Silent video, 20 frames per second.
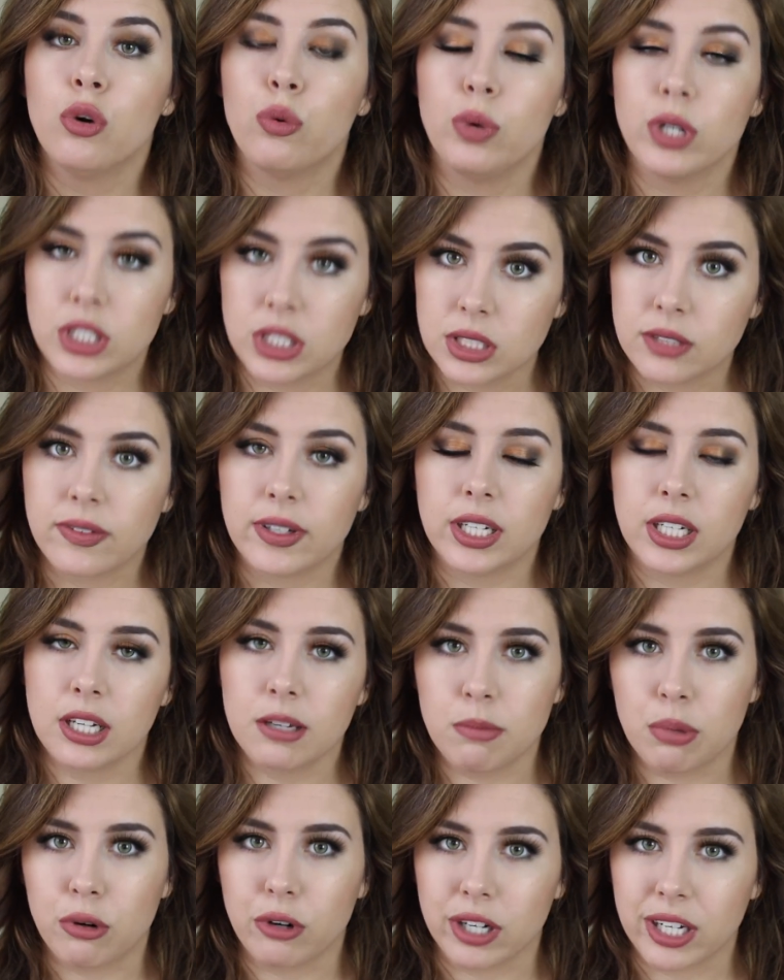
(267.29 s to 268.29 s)
which is very
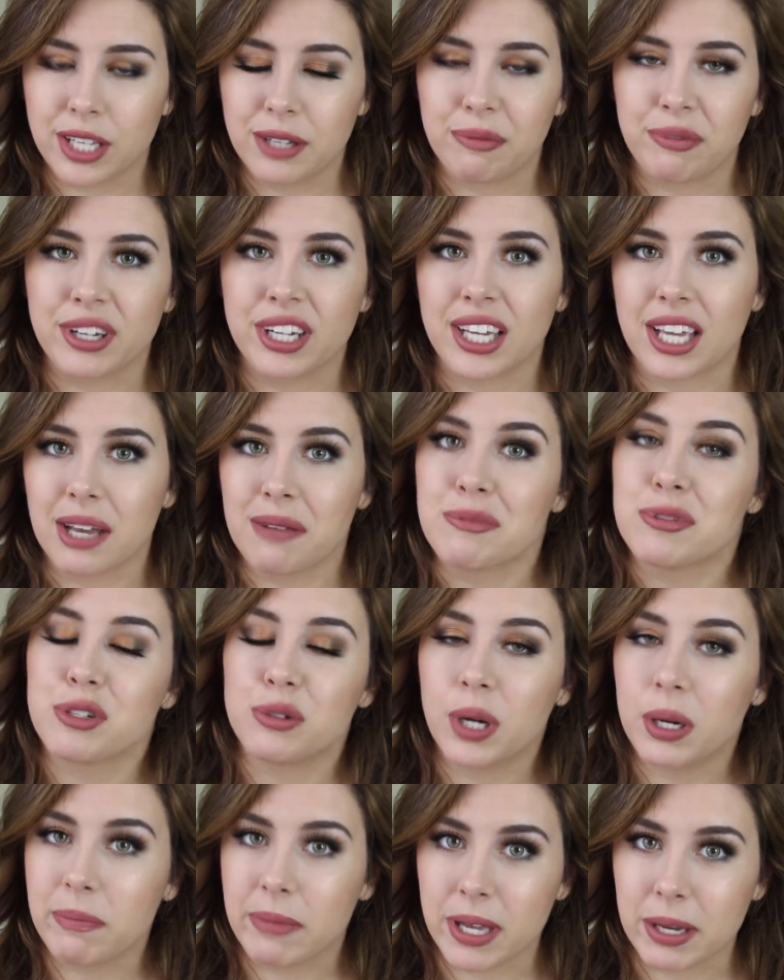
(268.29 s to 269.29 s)
important when it comes
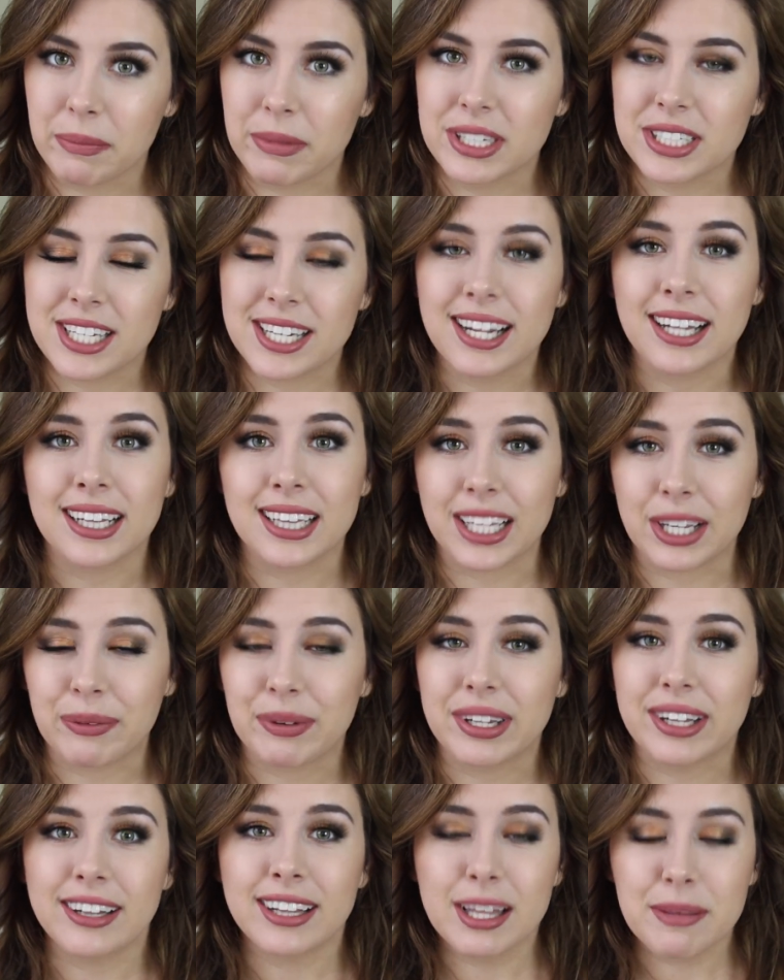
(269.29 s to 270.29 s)
to a pigmented
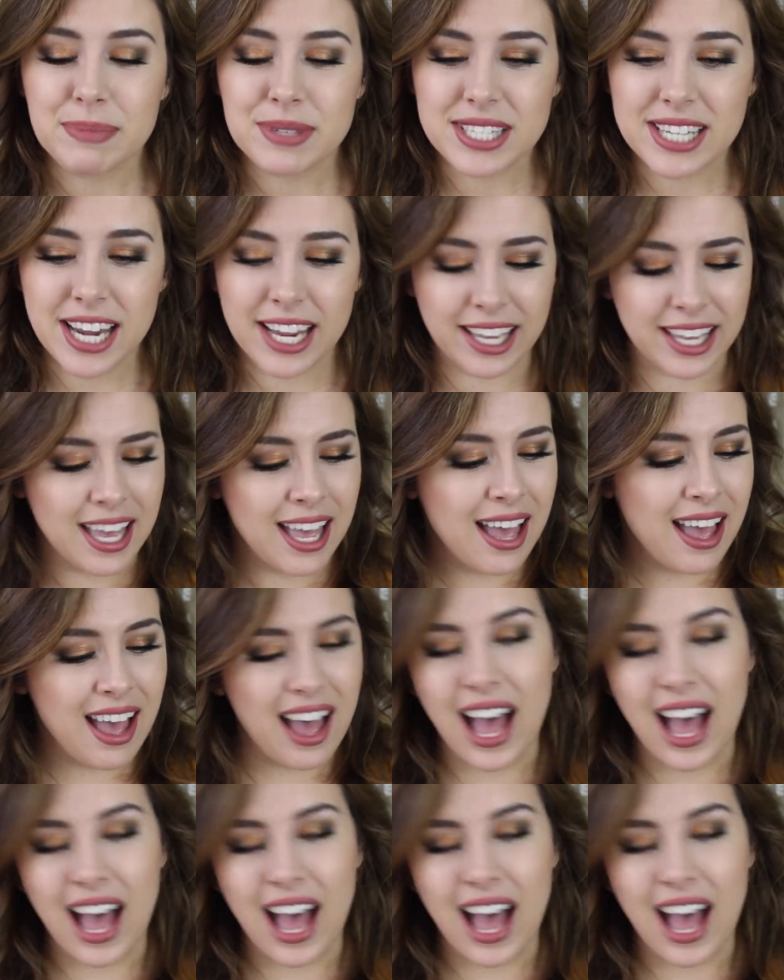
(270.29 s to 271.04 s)
liquid lipstick.